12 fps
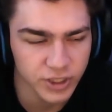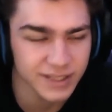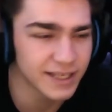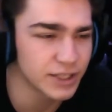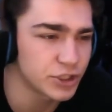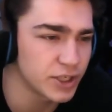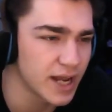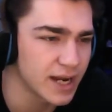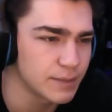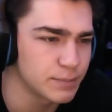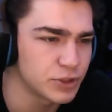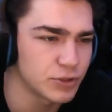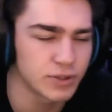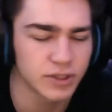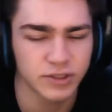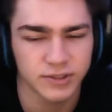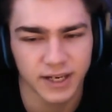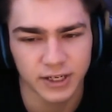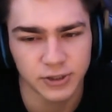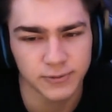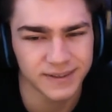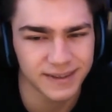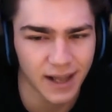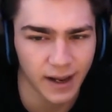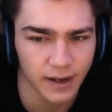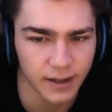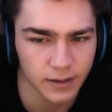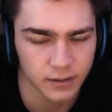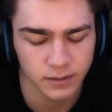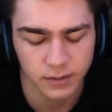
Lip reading: said she had it, but she was also saying she was lying.